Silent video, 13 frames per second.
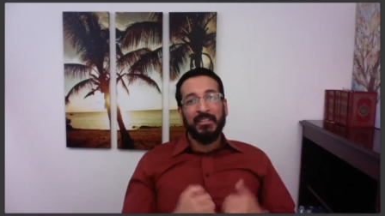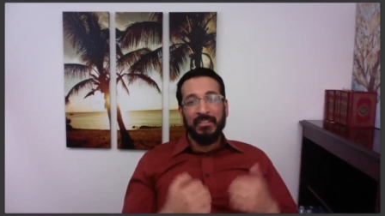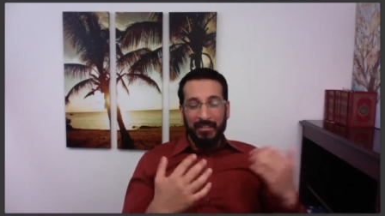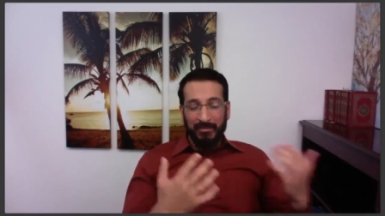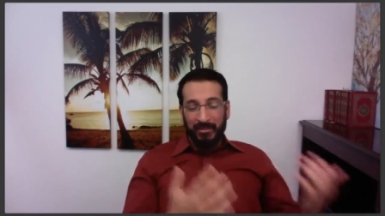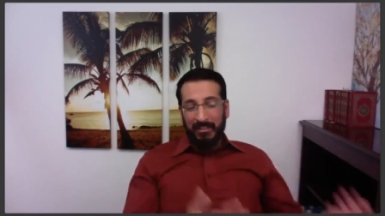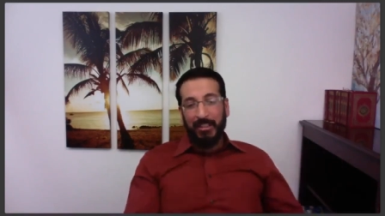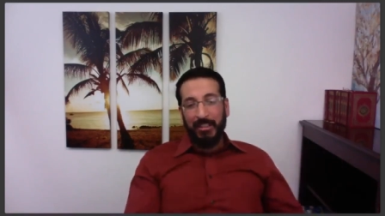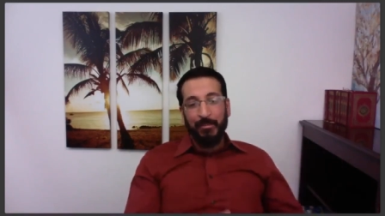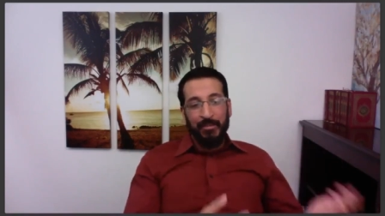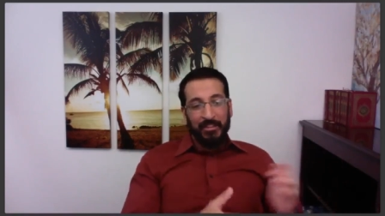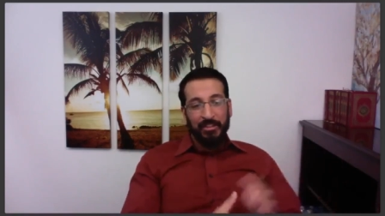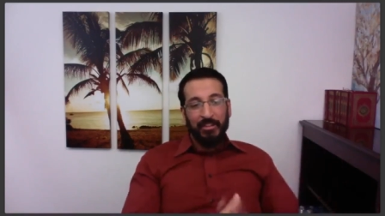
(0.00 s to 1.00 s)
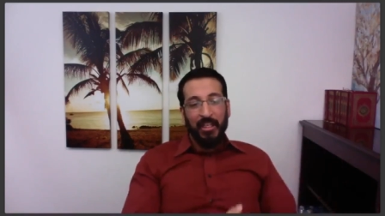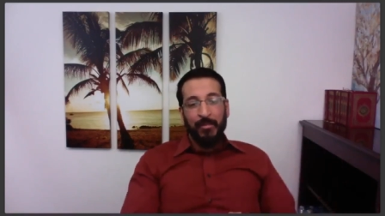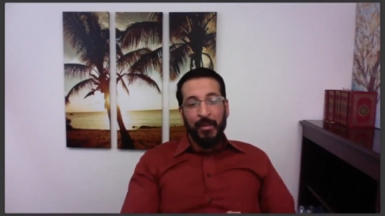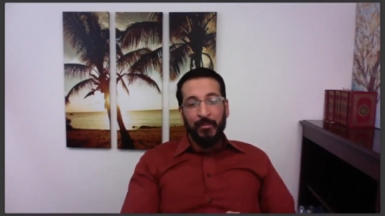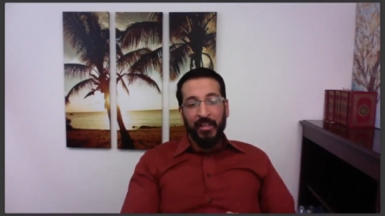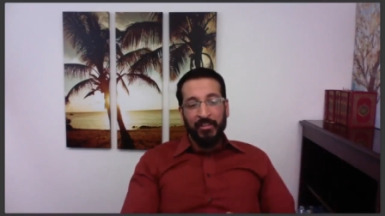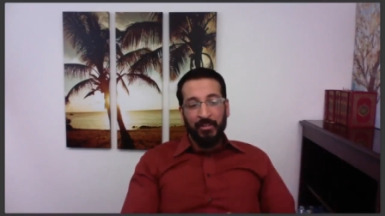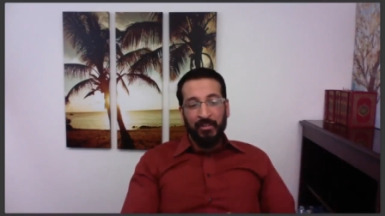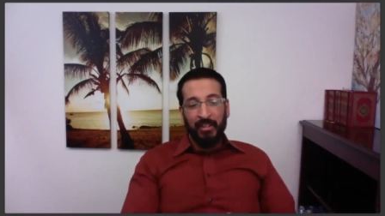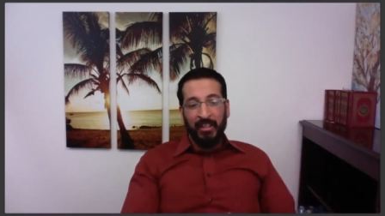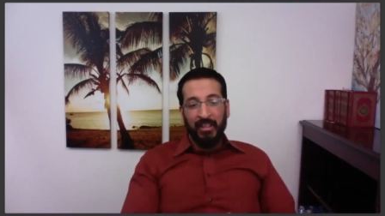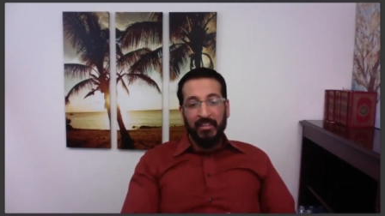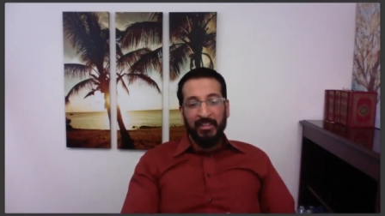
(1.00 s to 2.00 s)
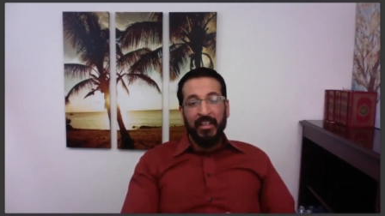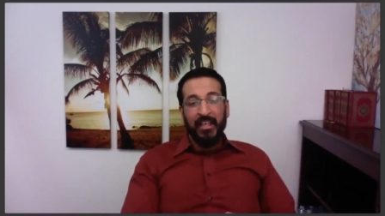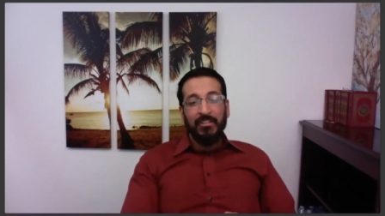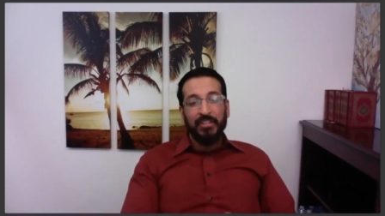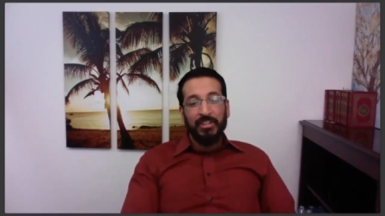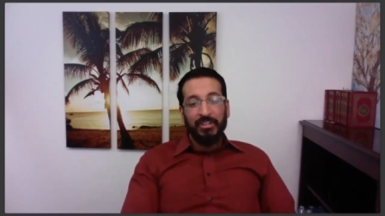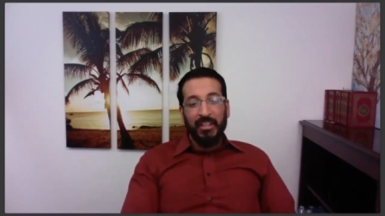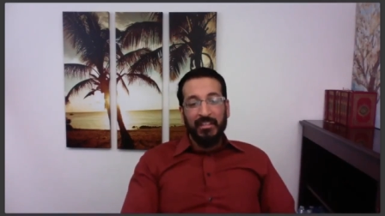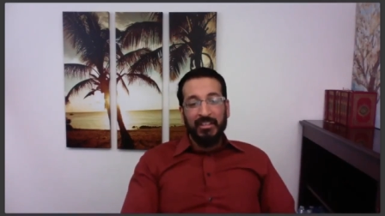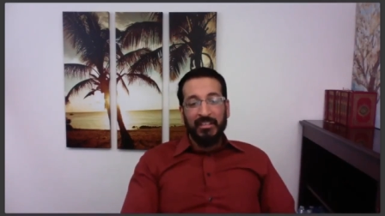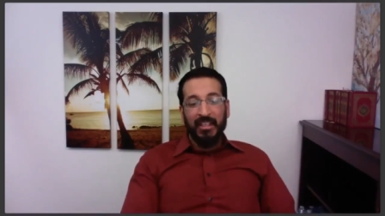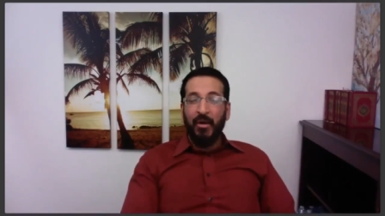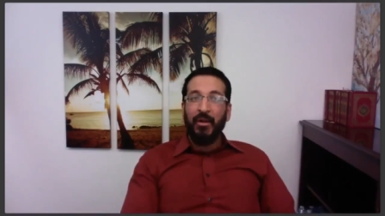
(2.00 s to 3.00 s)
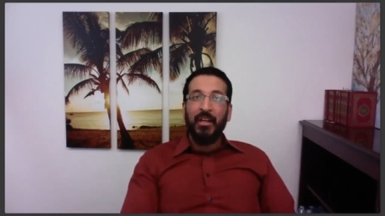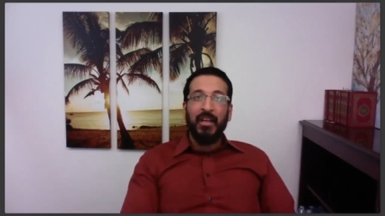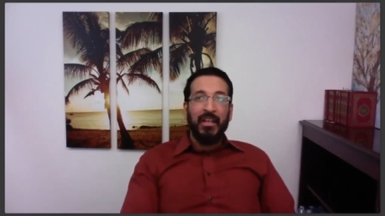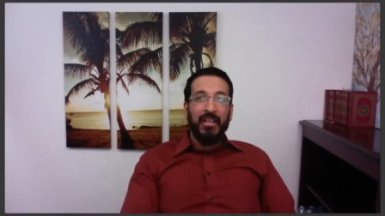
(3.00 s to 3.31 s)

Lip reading: say, for example, that you're trying to memorize Quran and you're stressed out,